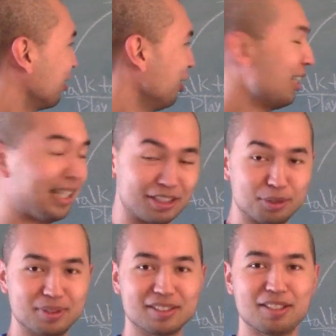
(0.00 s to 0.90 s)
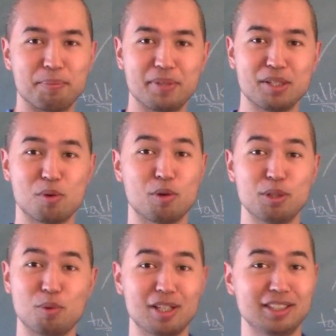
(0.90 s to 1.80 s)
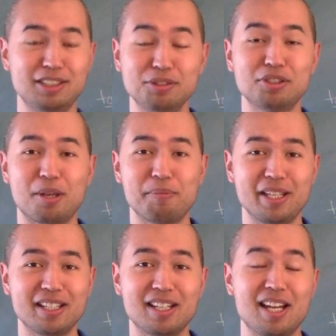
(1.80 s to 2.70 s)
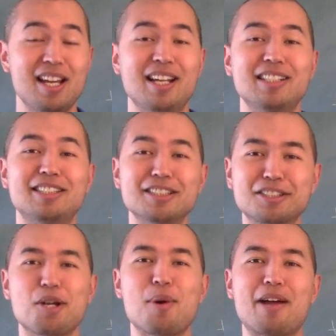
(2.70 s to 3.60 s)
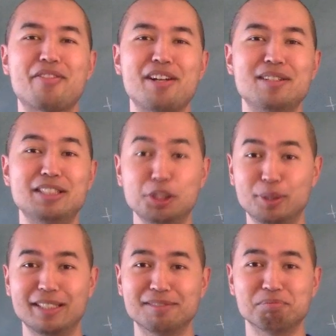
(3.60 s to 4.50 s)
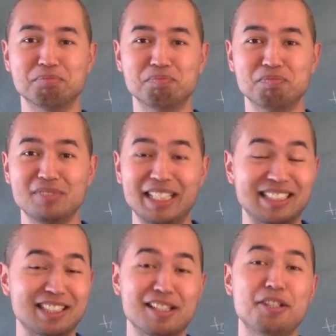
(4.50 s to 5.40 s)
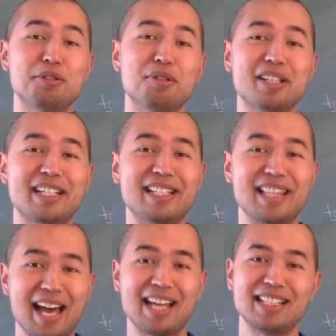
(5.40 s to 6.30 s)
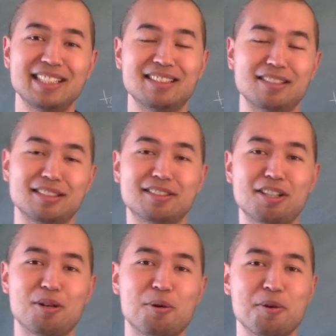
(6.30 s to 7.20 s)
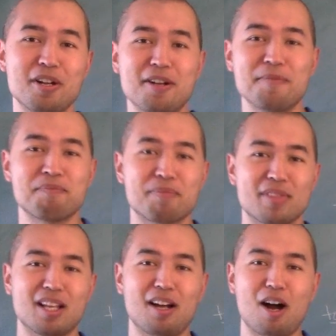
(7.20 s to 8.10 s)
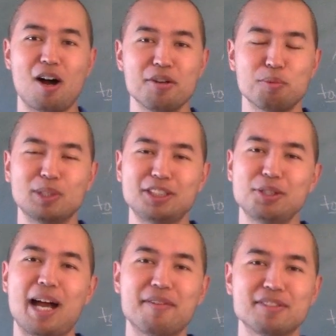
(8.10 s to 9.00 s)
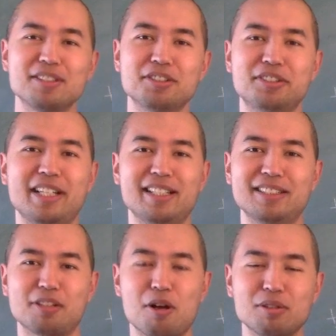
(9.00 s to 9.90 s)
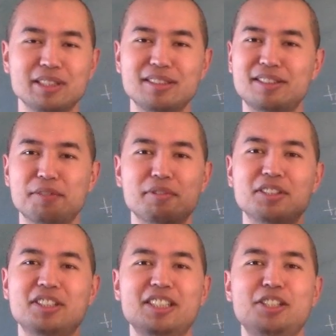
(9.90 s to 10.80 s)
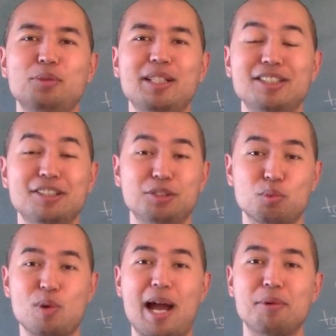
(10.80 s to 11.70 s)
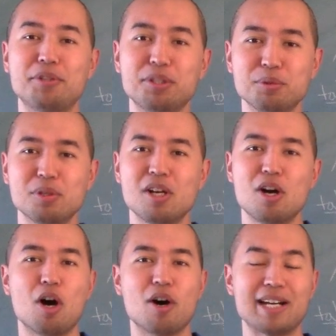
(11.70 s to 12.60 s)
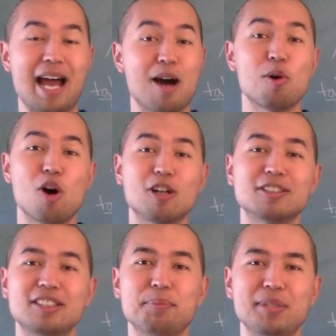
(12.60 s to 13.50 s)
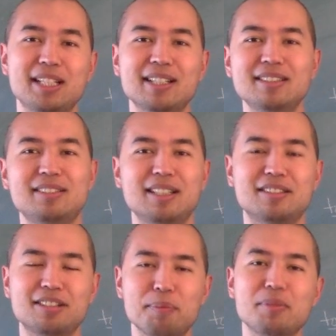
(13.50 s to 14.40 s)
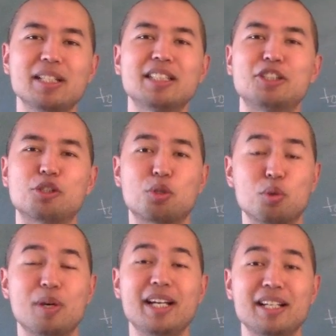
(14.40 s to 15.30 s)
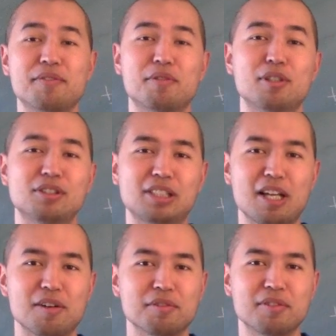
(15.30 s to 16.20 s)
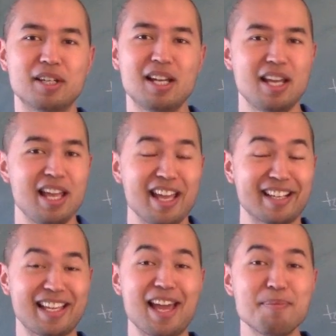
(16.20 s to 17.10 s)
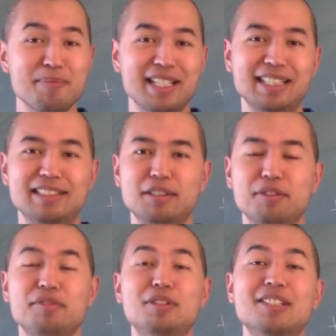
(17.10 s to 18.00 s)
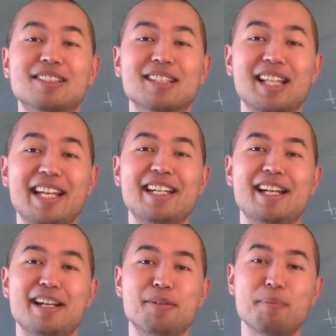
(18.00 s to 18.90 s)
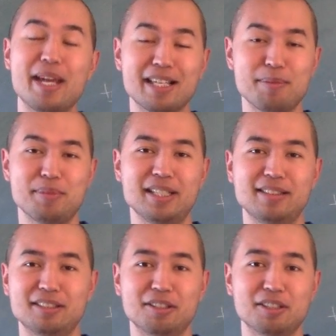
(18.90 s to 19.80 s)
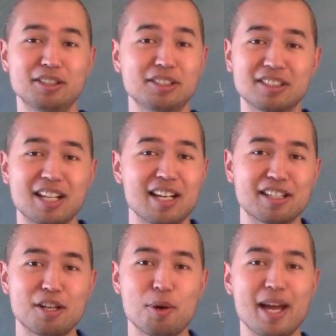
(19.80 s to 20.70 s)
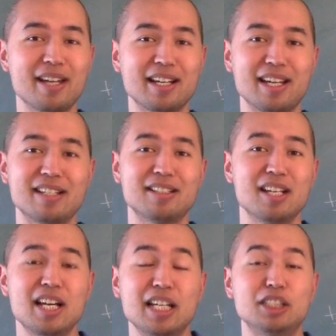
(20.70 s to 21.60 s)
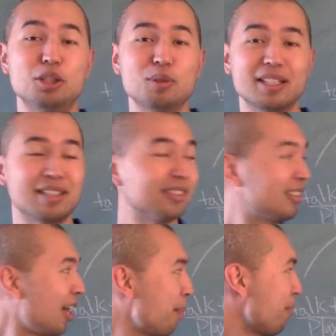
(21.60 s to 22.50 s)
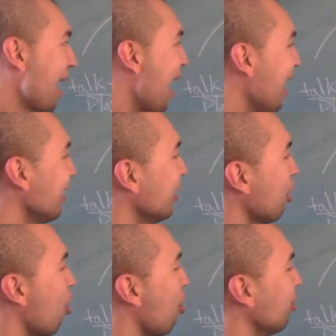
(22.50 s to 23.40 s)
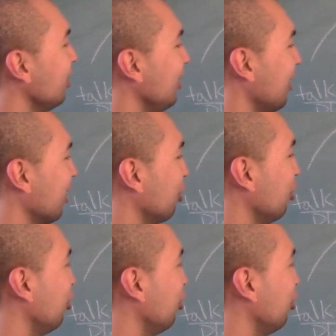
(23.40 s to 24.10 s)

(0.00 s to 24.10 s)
good at doing something, or you want to do something, just go out there and do it. It's literally that easy. So what you have to understand is all these different situations around you on how hard something is, it's something that you're creating for yourself. It can be easier if you just let it and you make it be easier. You just got to go ahead and do it and stop adding all these extra